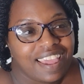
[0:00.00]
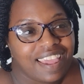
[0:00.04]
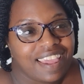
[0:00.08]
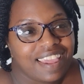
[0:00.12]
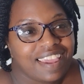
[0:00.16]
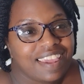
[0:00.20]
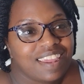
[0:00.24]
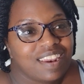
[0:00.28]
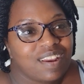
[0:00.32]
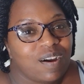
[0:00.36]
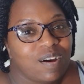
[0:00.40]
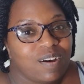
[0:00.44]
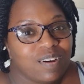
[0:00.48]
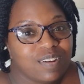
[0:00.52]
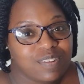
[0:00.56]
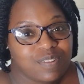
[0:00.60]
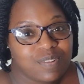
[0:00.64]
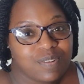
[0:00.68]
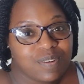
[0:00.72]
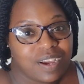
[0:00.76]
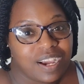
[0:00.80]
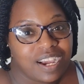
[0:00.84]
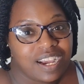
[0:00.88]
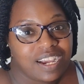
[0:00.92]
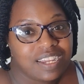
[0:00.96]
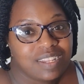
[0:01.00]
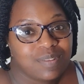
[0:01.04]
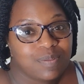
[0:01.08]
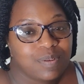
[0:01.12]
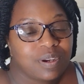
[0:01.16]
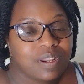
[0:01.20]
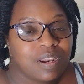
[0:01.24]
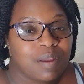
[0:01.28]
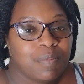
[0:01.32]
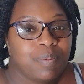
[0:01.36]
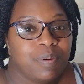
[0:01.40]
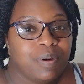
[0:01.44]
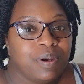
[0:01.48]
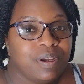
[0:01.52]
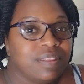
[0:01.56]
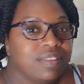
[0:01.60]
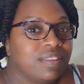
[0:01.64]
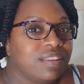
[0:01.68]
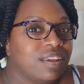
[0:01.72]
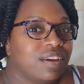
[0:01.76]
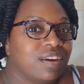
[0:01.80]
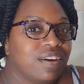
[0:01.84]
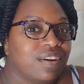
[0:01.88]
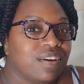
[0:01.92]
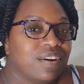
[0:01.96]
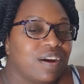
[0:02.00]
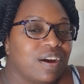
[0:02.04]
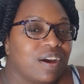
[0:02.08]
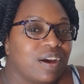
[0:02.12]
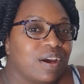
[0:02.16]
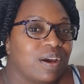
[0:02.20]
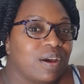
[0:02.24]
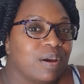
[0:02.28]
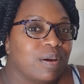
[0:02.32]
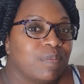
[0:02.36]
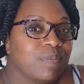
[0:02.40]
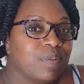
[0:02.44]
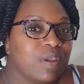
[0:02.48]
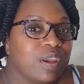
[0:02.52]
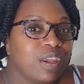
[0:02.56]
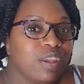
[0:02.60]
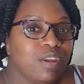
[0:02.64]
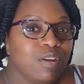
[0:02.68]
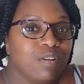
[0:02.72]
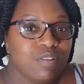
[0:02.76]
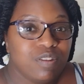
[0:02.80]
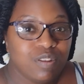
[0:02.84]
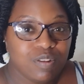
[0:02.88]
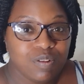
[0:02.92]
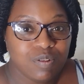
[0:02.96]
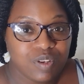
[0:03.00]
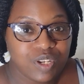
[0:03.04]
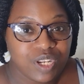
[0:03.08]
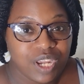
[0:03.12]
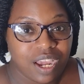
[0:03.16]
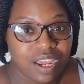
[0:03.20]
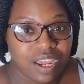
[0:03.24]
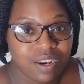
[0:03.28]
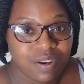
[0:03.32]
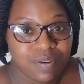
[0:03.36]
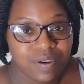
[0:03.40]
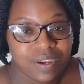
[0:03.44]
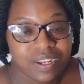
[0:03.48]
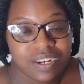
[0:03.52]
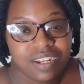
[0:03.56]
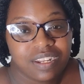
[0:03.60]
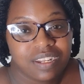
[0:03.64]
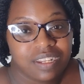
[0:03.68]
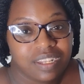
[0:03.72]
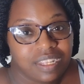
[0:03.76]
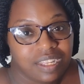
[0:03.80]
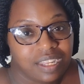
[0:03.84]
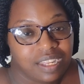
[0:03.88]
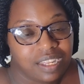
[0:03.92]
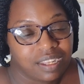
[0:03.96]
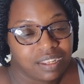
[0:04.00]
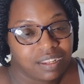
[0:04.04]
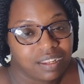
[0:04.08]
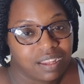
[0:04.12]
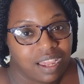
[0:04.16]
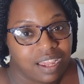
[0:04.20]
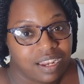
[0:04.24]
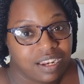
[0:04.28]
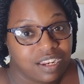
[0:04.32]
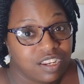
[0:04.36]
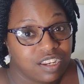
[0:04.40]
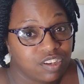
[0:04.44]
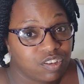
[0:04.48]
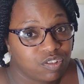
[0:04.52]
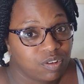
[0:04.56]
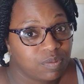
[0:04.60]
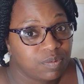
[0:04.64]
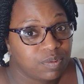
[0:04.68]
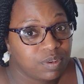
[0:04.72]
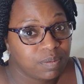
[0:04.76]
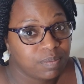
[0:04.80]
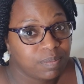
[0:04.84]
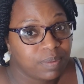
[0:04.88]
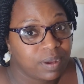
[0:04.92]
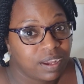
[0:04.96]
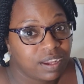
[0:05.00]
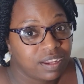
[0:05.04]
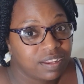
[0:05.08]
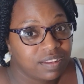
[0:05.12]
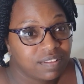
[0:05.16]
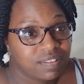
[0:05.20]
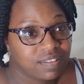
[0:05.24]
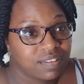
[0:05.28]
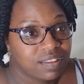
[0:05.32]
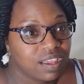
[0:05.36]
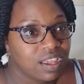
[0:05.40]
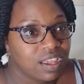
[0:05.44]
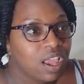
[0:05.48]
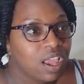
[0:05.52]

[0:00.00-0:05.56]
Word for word: And also, guys, we're going to put their um, YouTube channel in the link in the description box.